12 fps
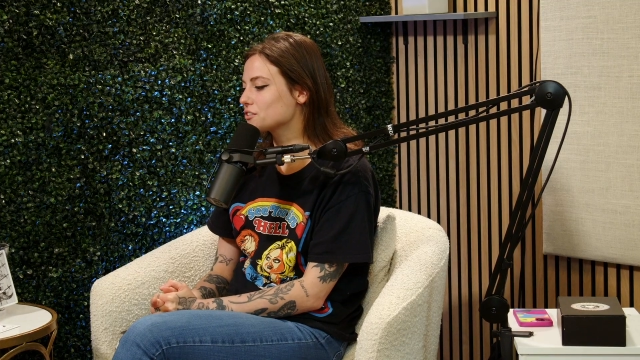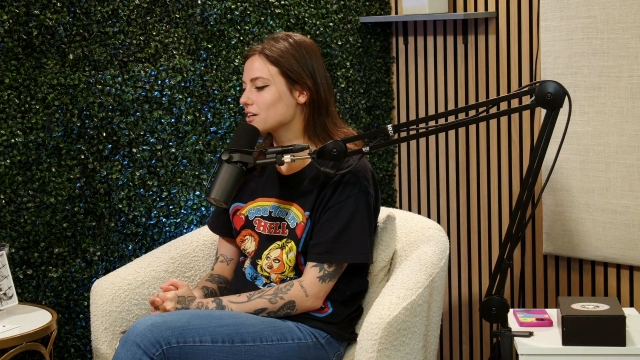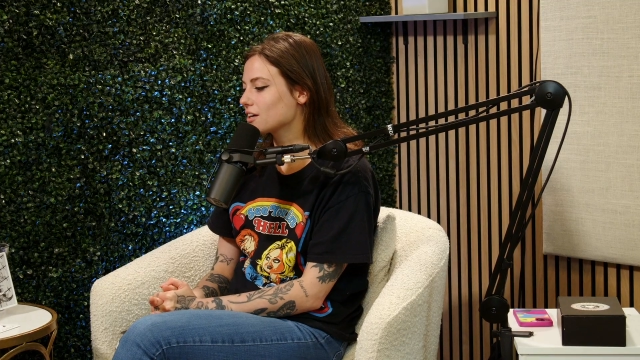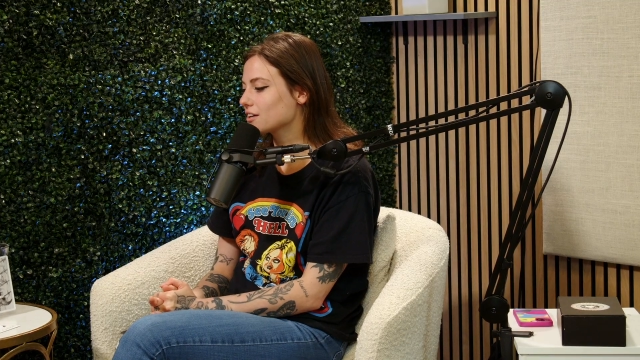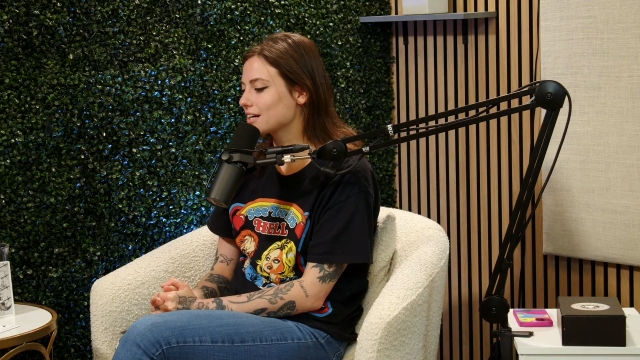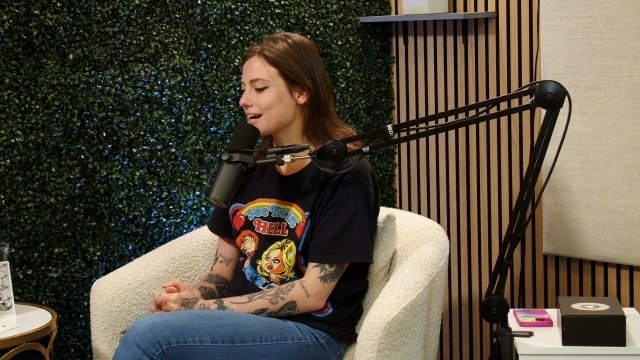
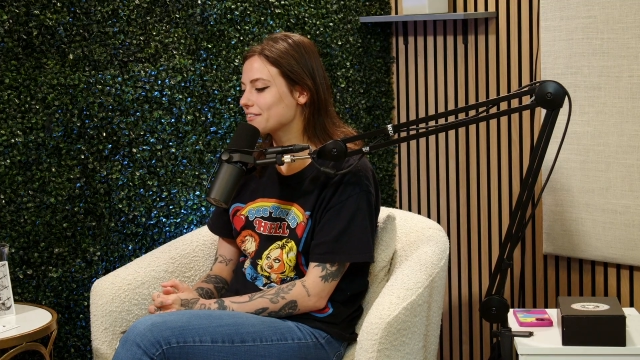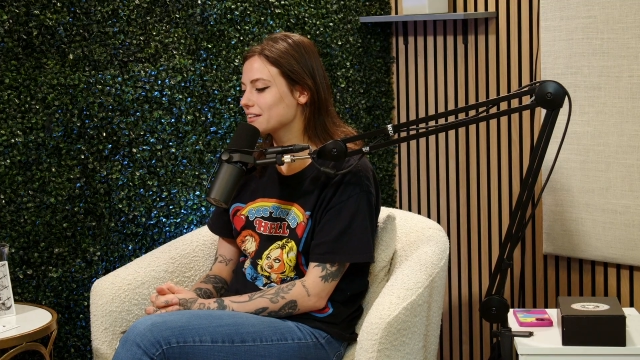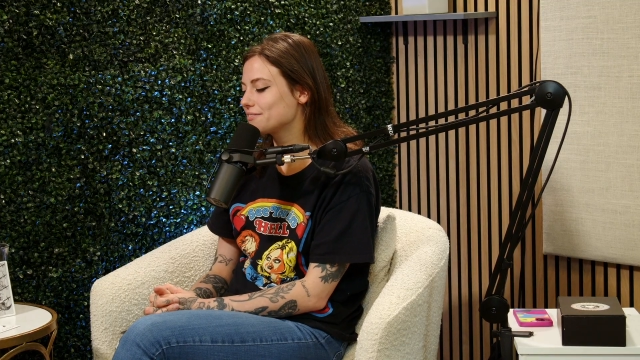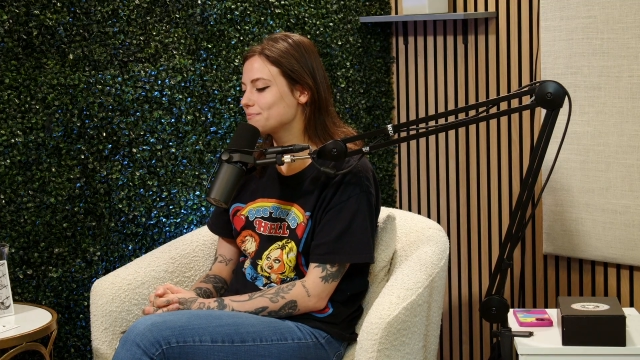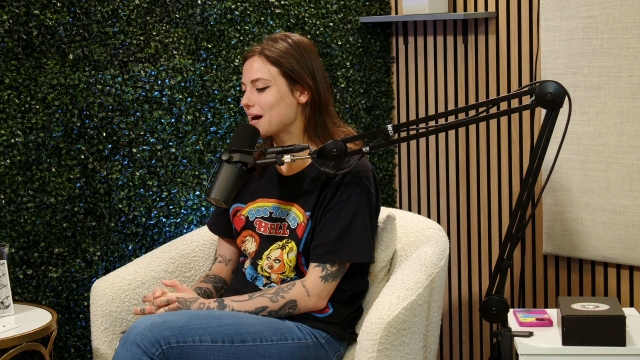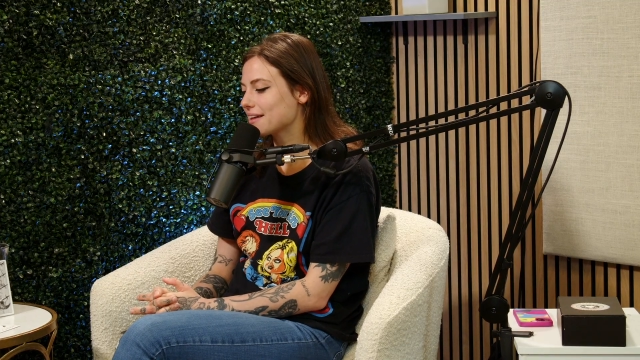struggler.
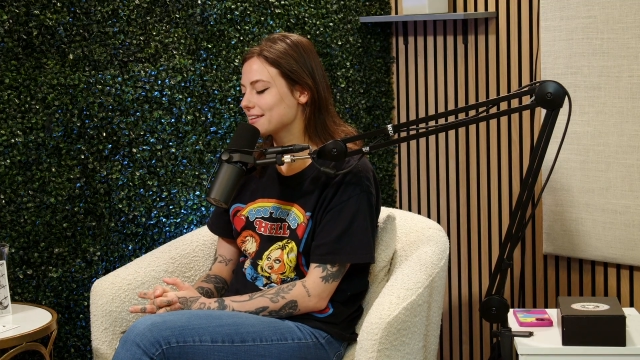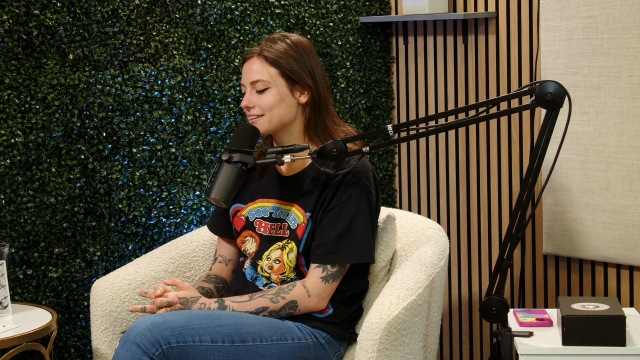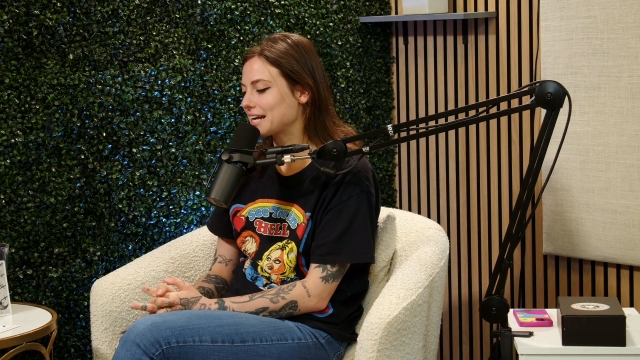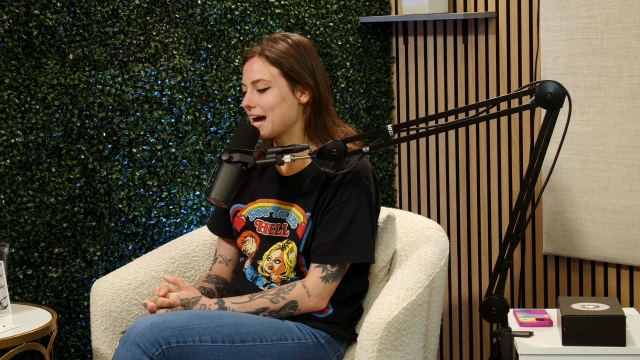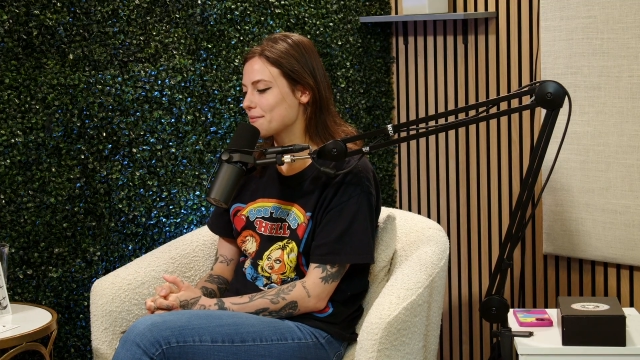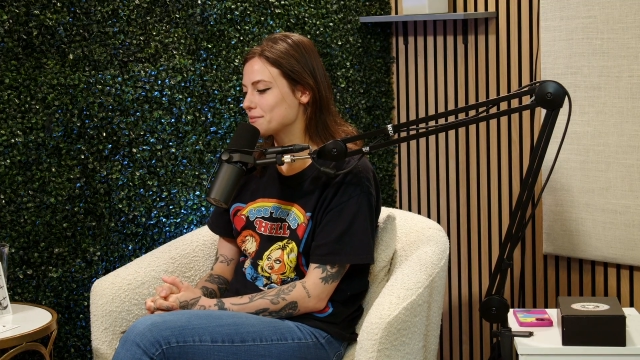Every bad
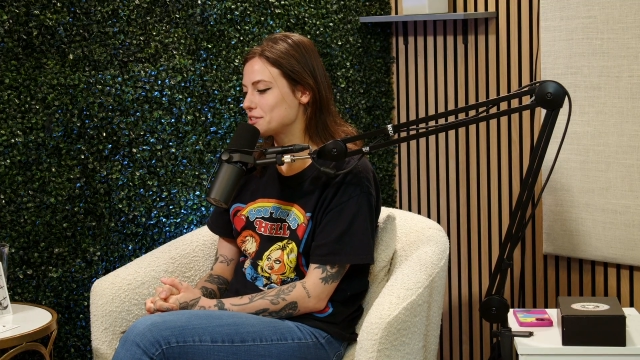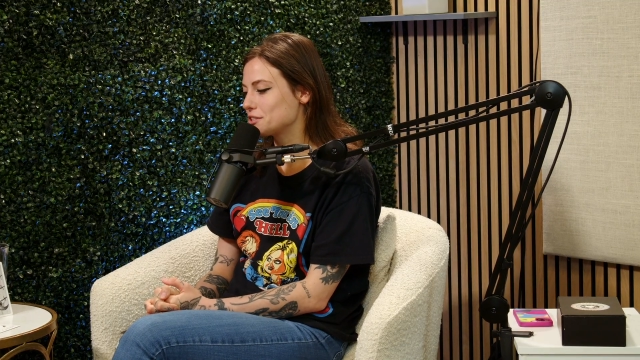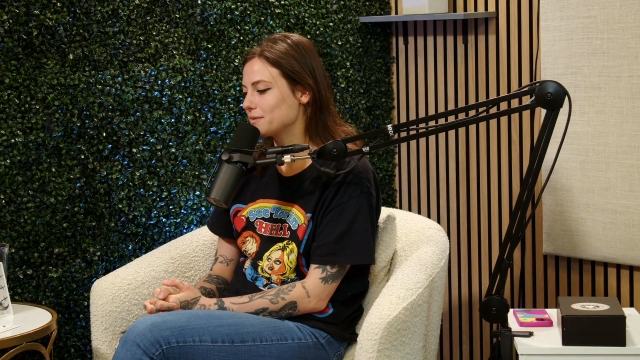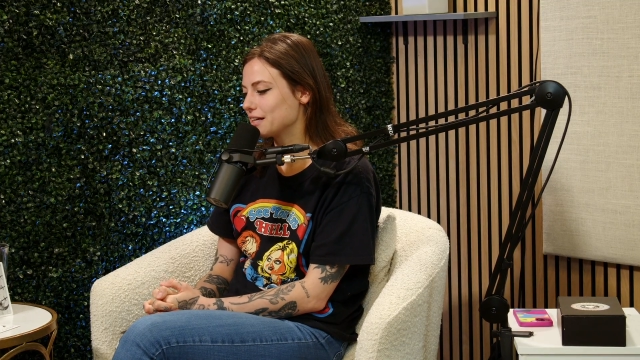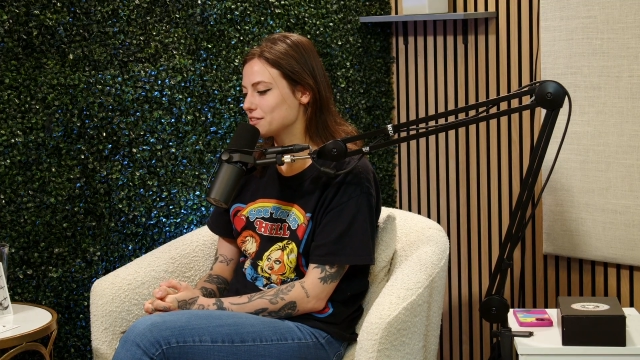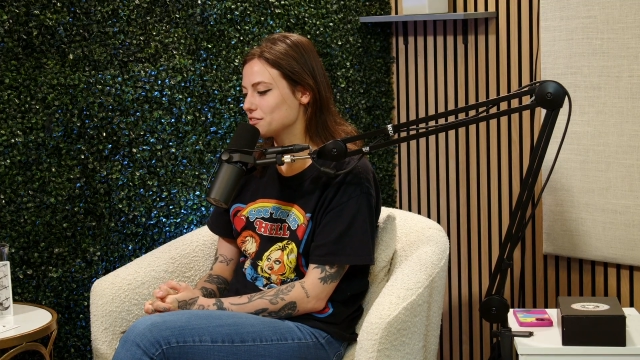thing that happens
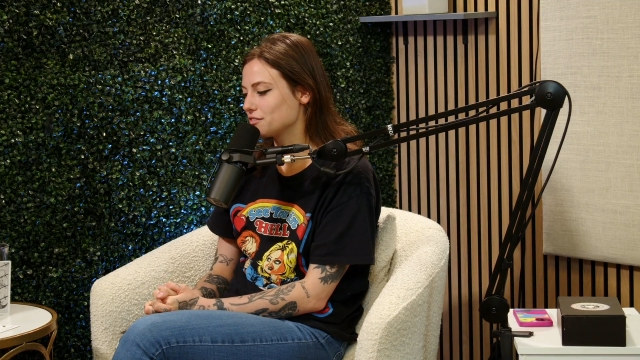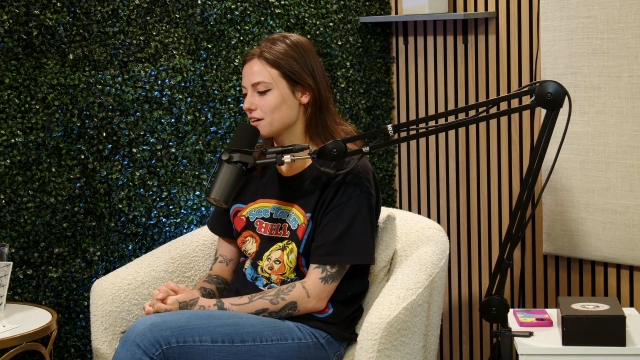to you makes you